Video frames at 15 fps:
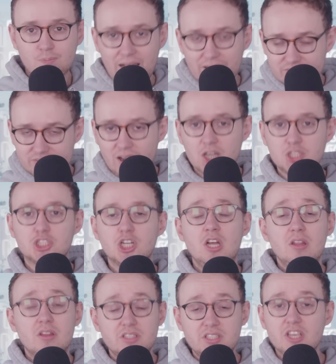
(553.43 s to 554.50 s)
As such,
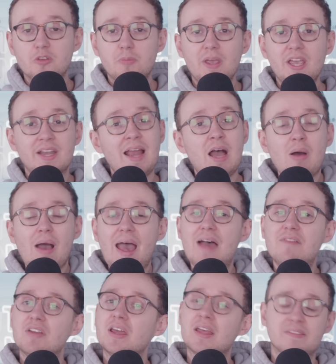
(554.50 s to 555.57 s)
the DUP are now
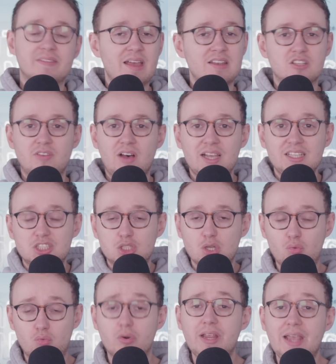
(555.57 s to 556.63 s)
heavily incentivized to
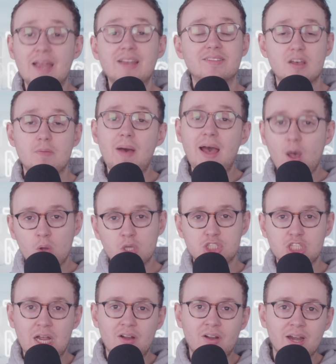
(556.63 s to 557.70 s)
re-enter power
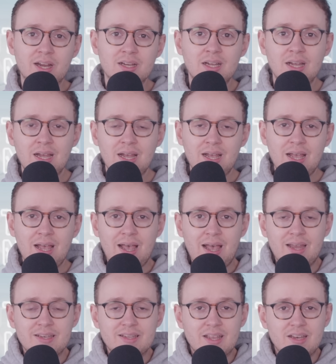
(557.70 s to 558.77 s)
sharing,
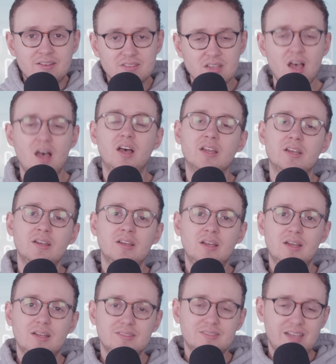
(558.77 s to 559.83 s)
and in turn,
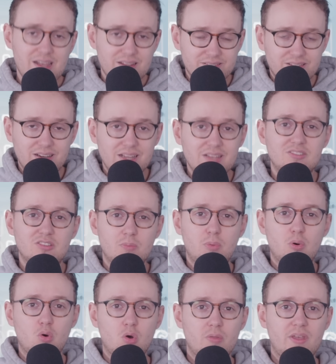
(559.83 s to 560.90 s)
tacitly
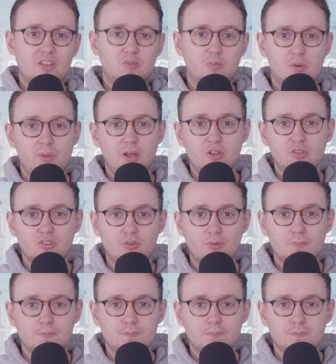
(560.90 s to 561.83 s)
support this proposal.